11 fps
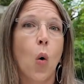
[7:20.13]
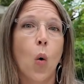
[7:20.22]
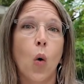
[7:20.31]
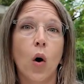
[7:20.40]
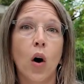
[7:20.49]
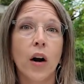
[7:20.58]

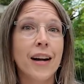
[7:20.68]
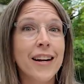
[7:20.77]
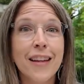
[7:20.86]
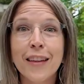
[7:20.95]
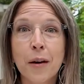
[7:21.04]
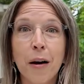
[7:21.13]
or
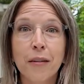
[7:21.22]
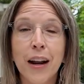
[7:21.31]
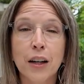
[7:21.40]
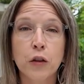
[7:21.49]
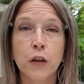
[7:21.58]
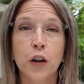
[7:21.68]
anything about
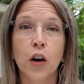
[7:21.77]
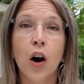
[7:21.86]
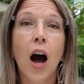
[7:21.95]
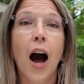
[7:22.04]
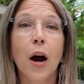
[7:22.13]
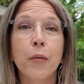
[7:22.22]
Nashville,
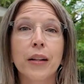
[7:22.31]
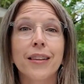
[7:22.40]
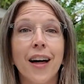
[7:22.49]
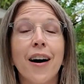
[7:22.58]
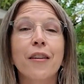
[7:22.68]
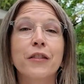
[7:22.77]
I would
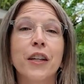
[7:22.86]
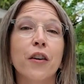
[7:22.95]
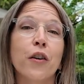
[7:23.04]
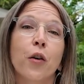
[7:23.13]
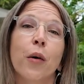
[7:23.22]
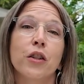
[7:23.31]
love to hear
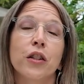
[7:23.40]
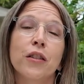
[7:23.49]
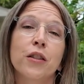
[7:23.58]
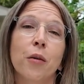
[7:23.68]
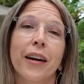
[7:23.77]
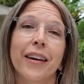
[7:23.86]
your
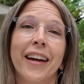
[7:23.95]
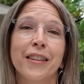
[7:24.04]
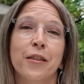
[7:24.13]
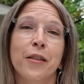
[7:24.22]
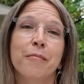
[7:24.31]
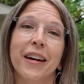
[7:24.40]
questions so I can
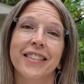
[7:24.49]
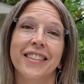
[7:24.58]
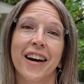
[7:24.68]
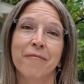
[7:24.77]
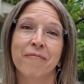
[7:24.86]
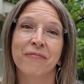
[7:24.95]
answer them next
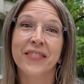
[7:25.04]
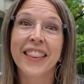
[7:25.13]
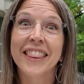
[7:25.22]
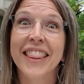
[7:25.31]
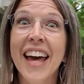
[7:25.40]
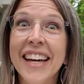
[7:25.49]
time.
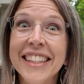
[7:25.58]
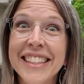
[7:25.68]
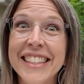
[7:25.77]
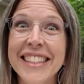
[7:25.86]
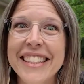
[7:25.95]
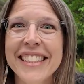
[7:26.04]

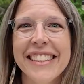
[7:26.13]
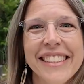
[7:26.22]
Thanks.